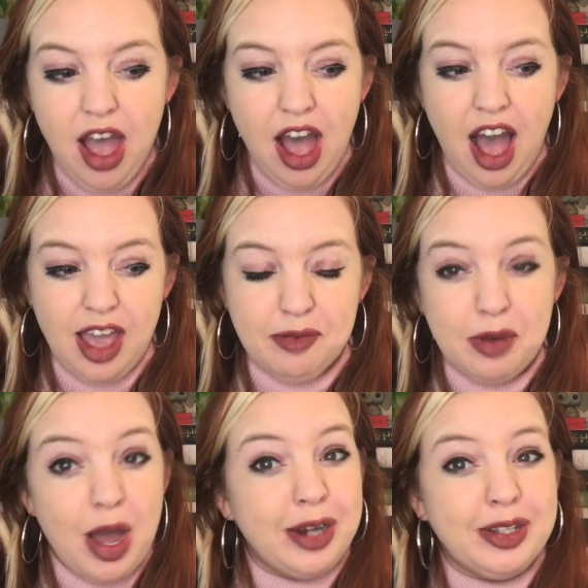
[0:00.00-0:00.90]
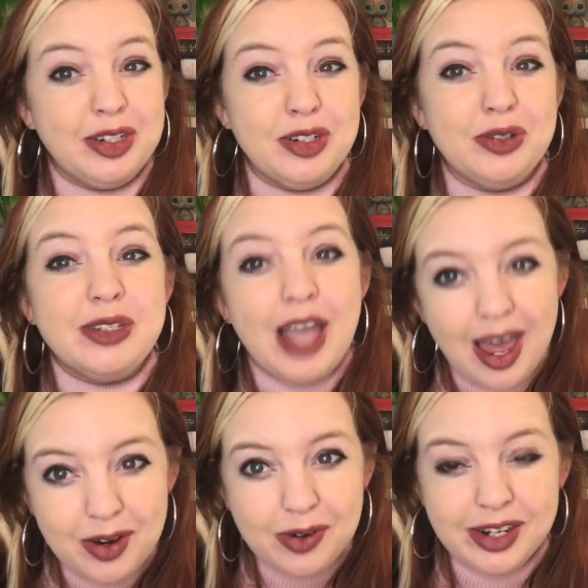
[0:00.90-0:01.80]
I am not going to do
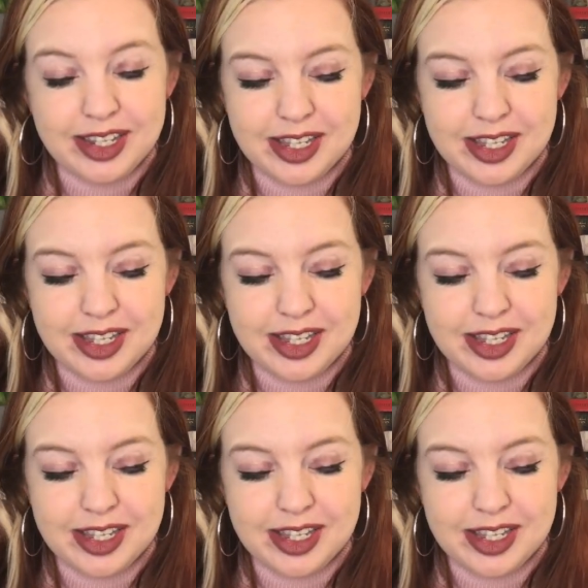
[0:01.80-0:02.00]
categories